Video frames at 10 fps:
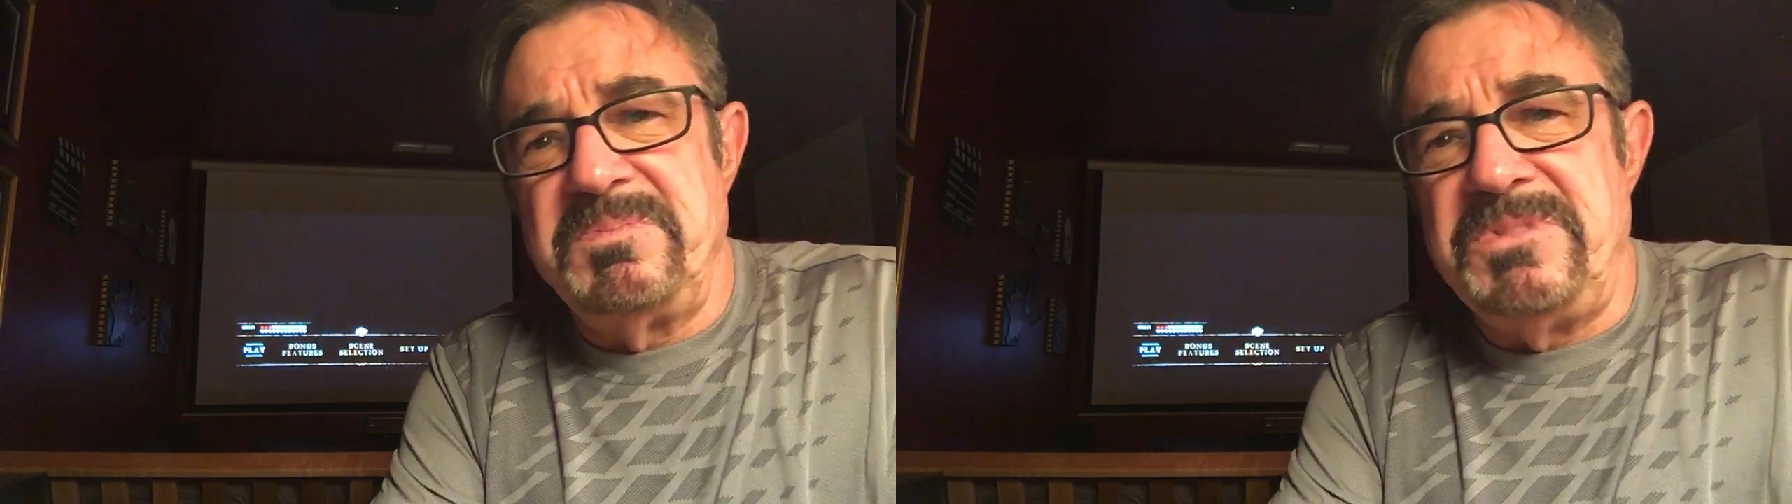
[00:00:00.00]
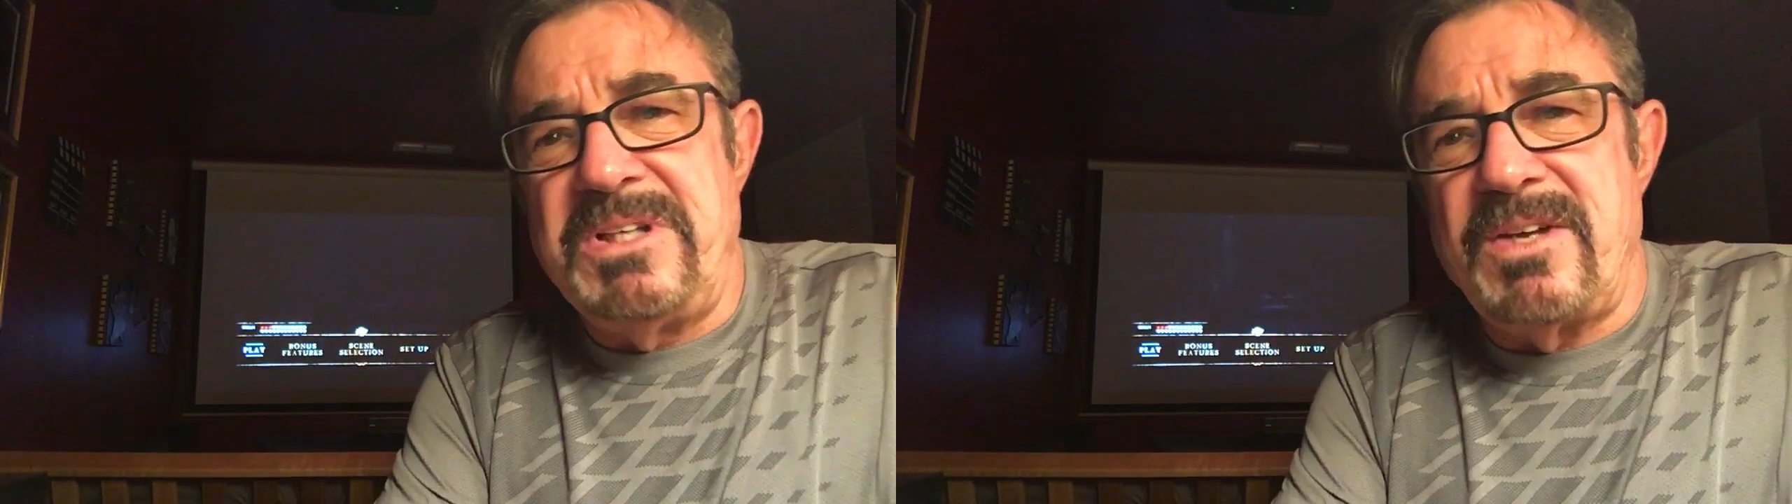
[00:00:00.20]

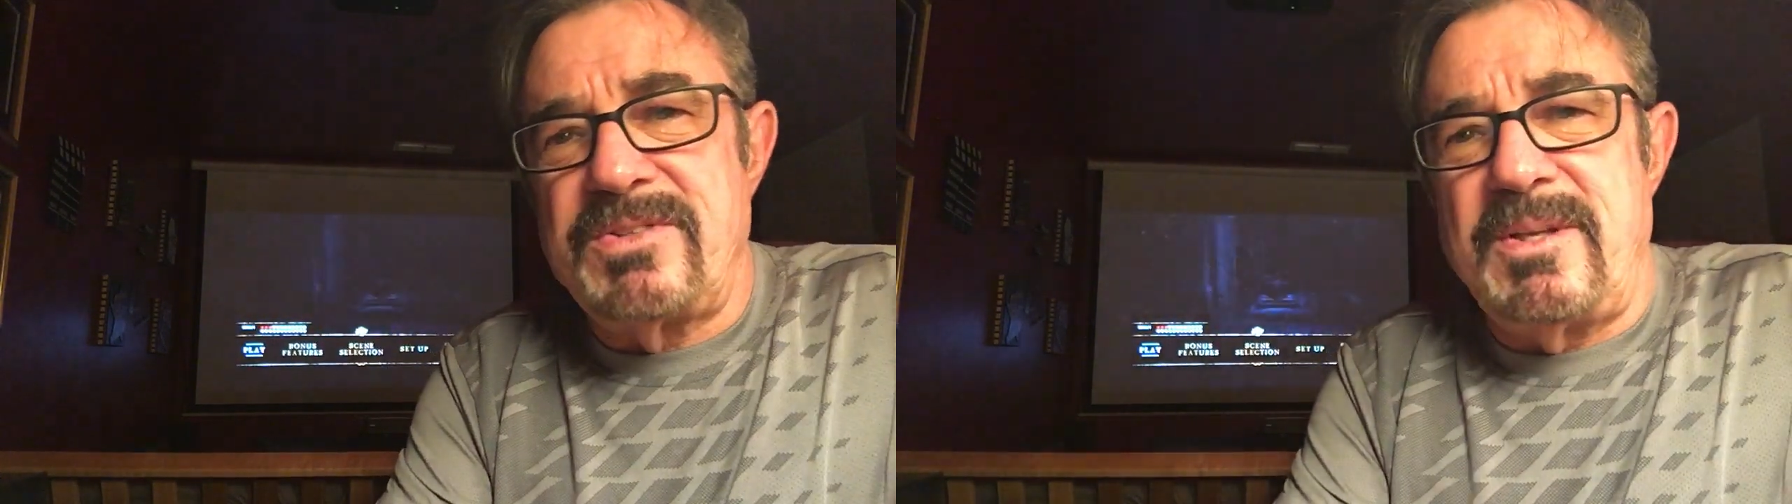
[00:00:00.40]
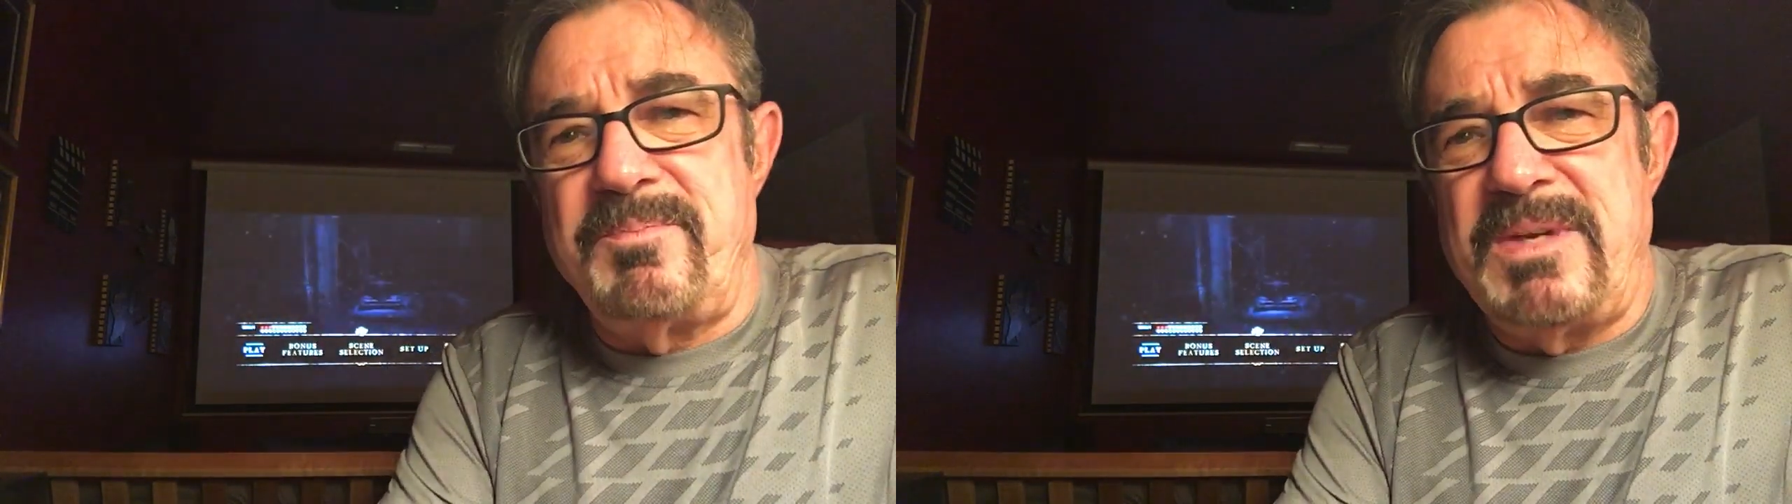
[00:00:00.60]
yells
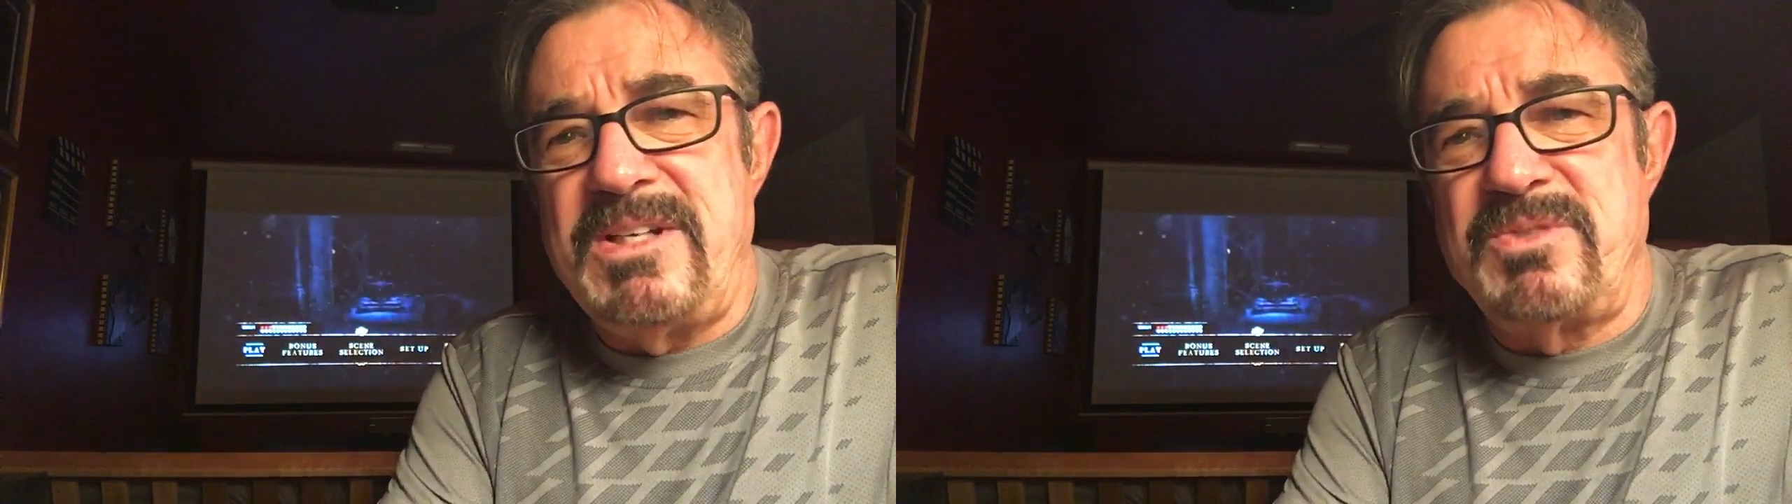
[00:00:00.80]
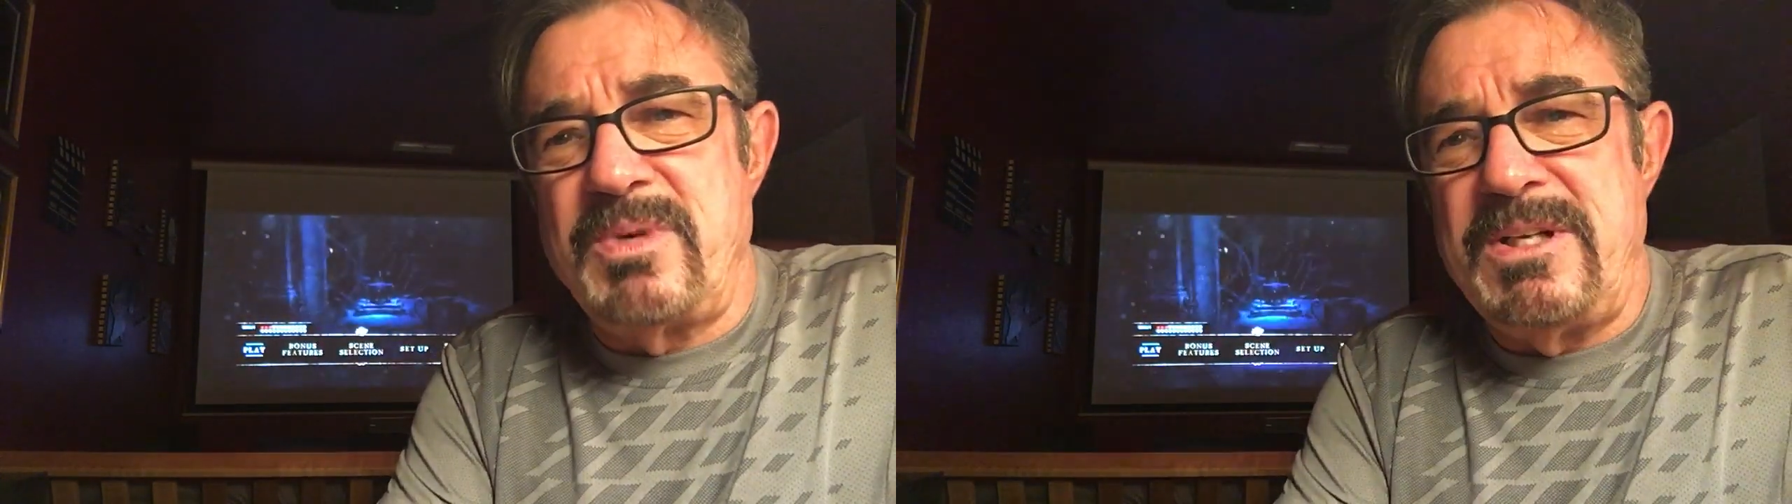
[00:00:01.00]
at the
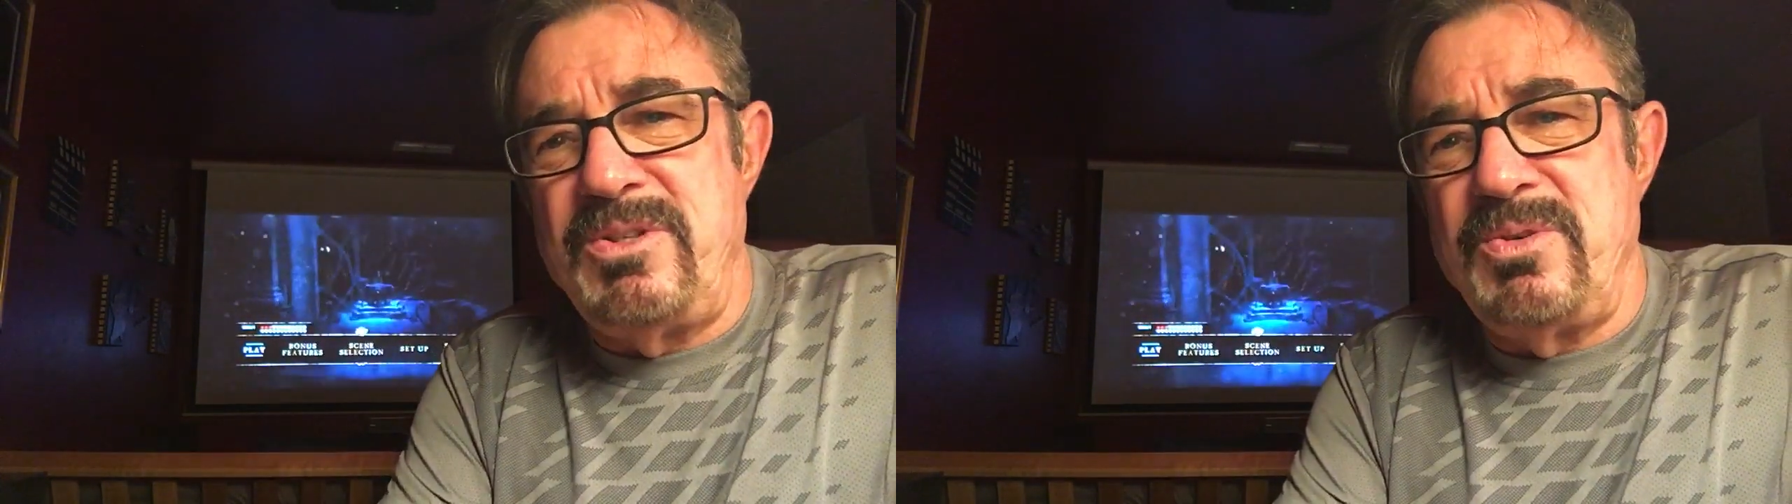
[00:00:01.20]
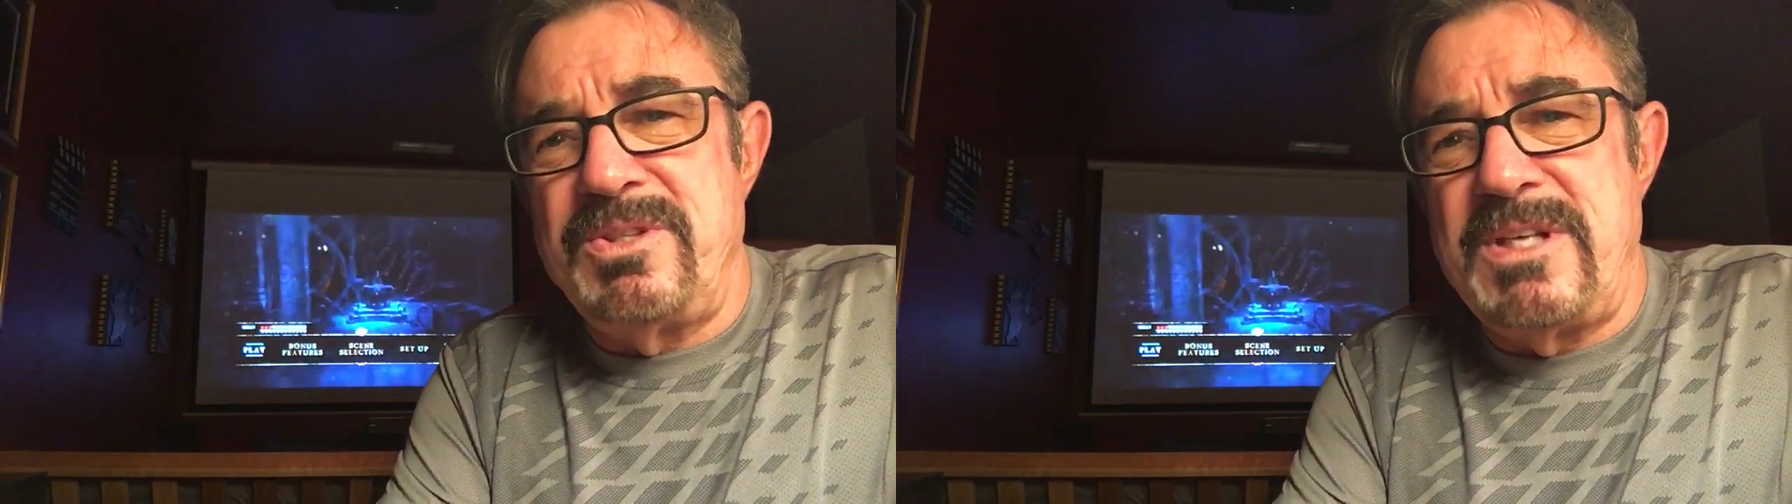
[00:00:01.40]
Beast, "What are you doing